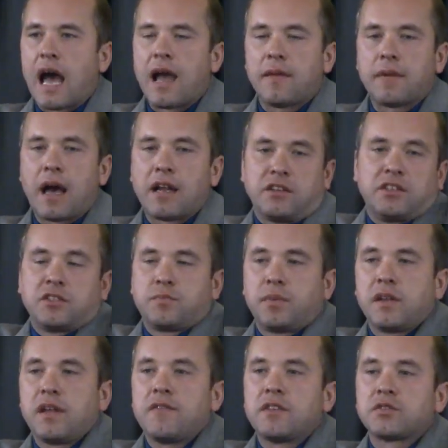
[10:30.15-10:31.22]
I just
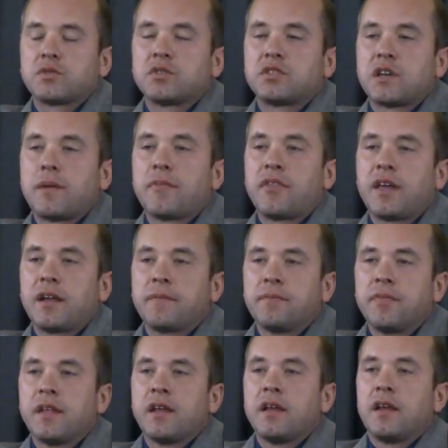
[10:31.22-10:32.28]
believe this was something